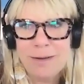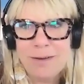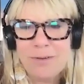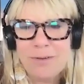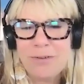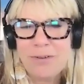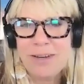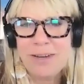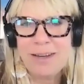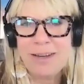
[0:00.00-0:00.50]

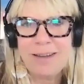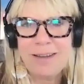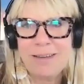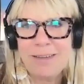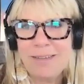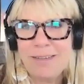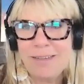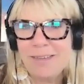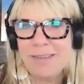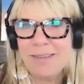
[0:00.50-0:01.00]
She
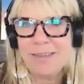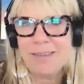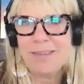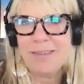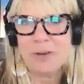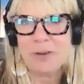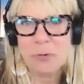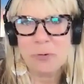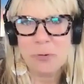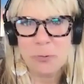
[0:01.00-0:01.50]
is
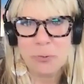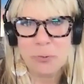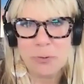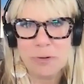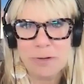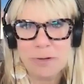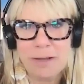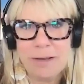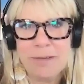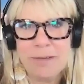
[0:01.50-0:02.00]
so
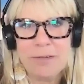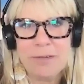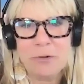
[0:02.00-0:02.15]
cool and